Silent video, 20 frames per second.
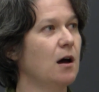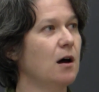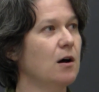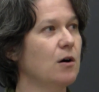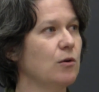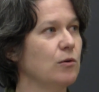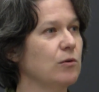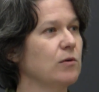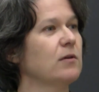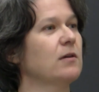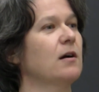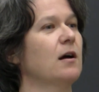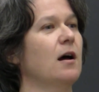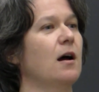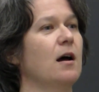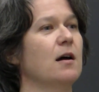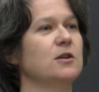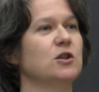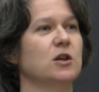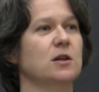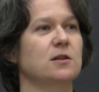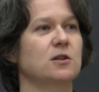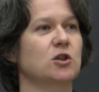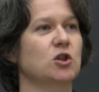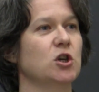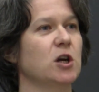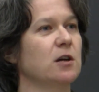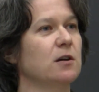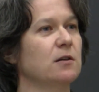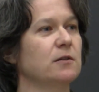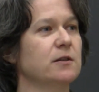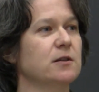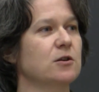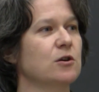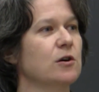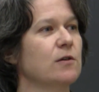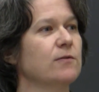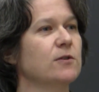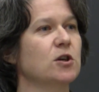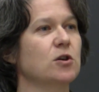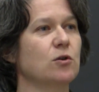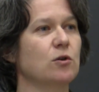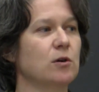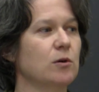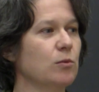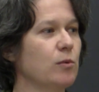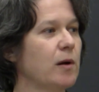oh, I just channel surfed or